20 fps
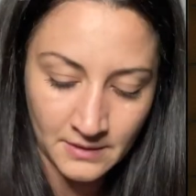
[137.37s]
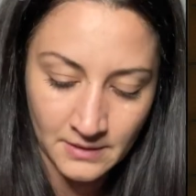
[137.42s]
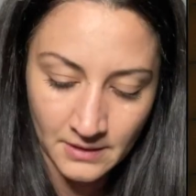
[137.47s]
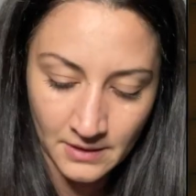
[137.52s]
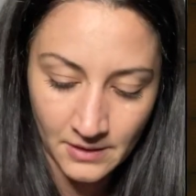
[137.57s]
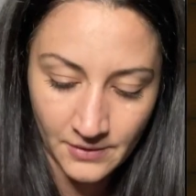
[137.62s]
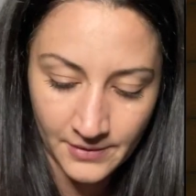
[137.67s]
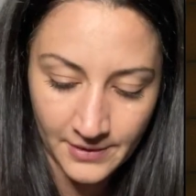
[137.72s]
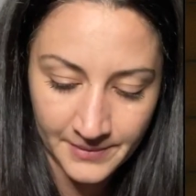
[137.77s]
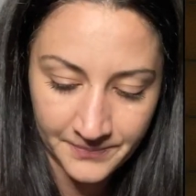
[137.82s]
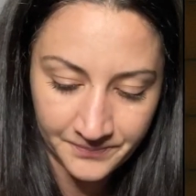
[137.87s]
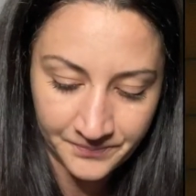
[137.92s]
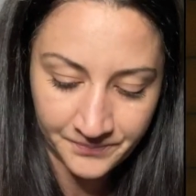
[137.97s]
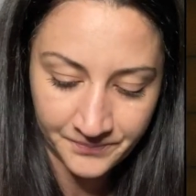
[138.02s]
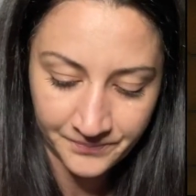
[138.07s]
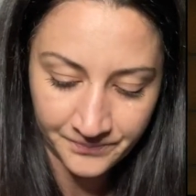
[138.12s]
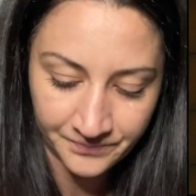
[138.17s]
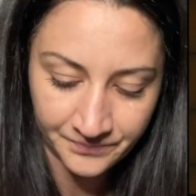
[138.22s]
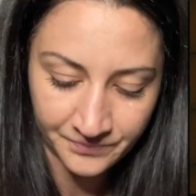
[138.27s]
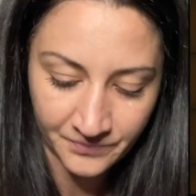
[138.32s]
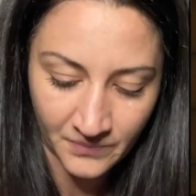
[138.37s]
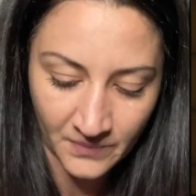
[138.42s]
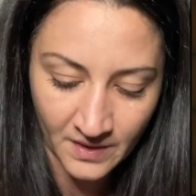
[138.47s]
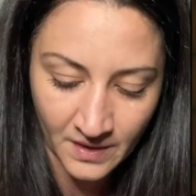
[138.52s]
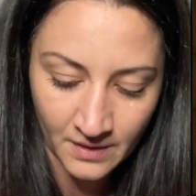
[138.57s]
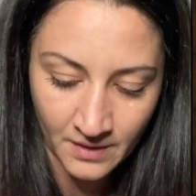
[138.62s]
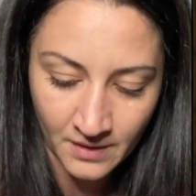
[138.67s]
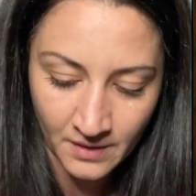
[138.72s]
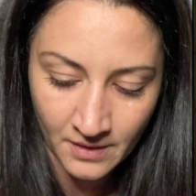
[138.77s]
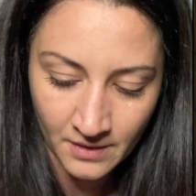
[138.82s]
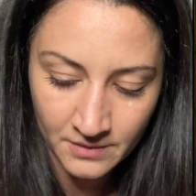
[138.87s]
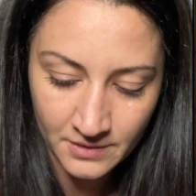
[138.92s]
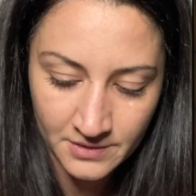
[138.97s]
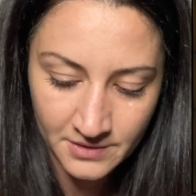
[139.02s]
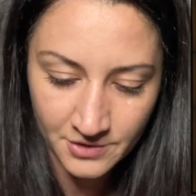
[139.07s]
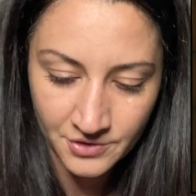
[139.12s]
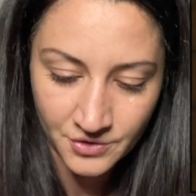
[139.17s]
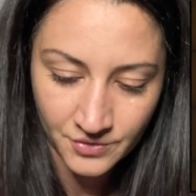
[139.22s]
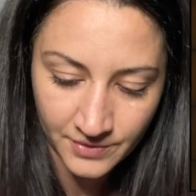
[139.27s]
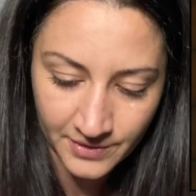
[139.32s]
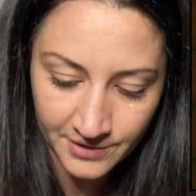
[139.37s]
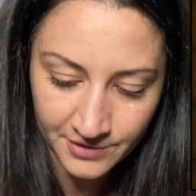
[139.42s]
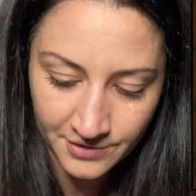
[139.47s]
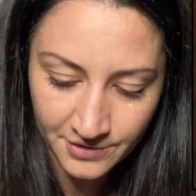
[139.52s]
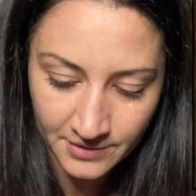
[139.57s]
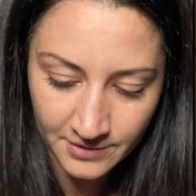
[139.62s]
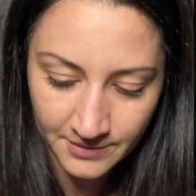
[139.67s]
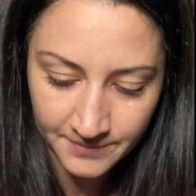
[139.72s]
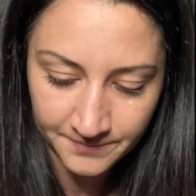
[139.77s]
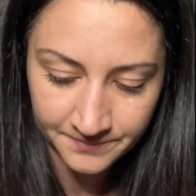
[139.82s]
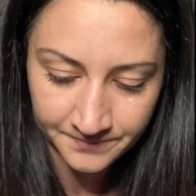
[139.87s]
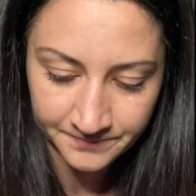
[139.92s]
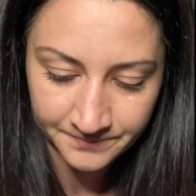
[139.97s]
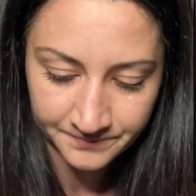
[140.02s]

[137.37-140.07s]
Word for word: All right. The situation.